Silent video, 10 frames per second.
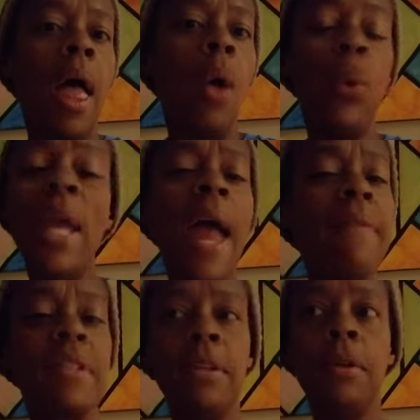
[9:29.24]
we
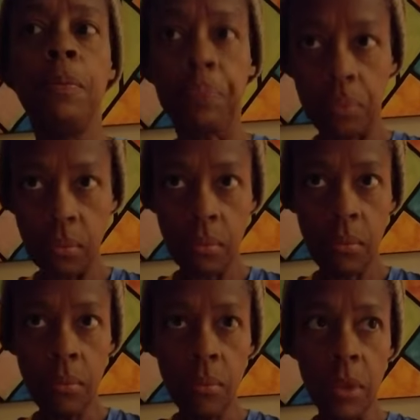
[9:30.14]
have to
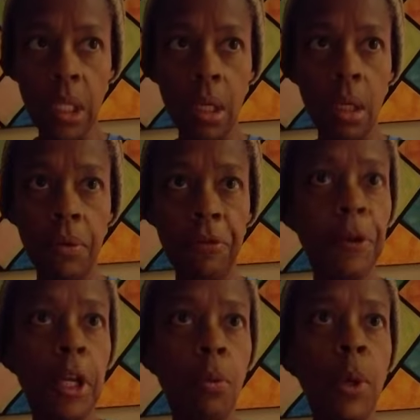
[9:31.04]

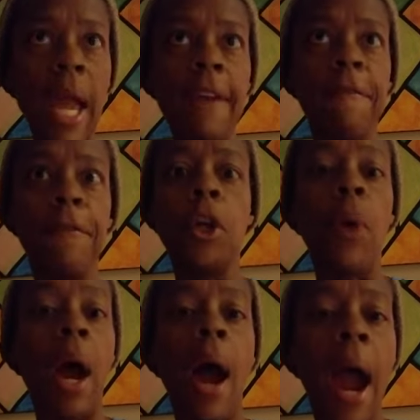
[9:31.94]
figure, we got to figure
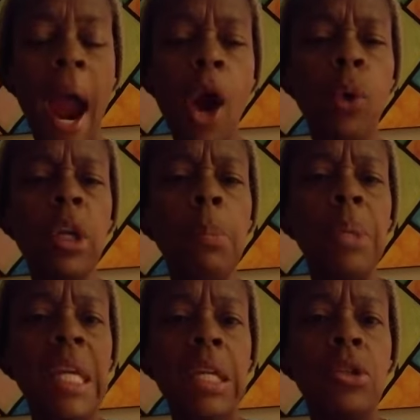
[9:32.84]
out how are you
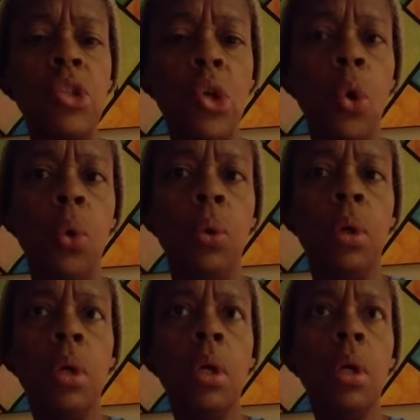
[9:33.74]
being so
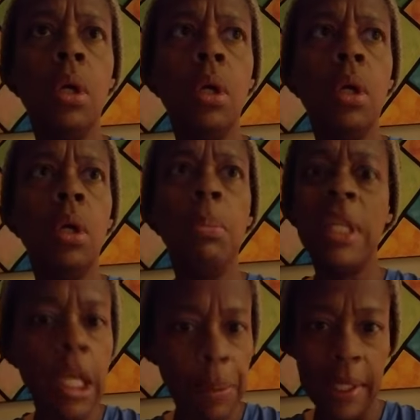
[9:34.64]

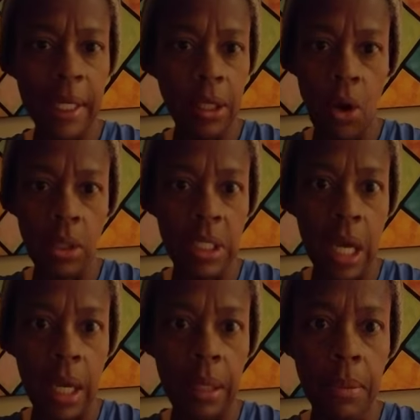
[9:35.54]
manipulated all the
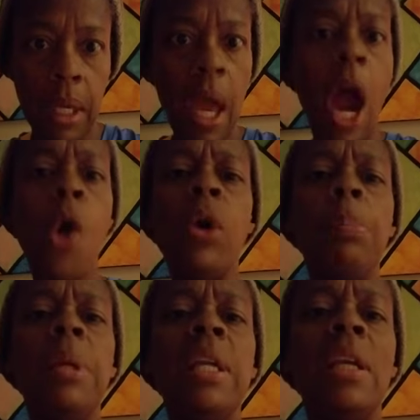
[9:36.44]
time, how we're
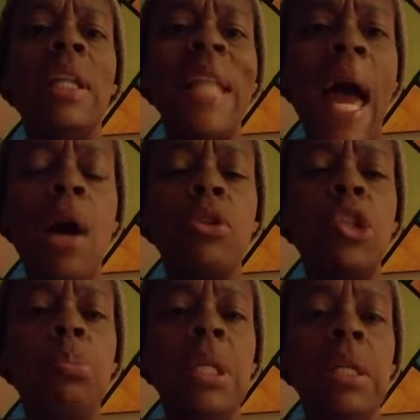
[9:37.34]
being allowed
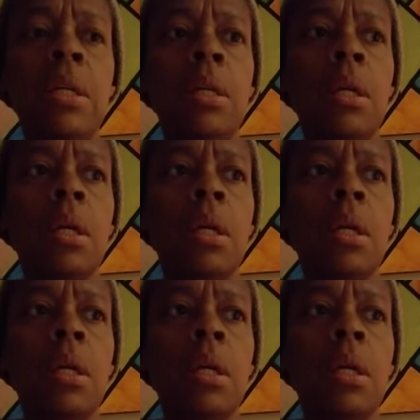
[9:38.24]
to be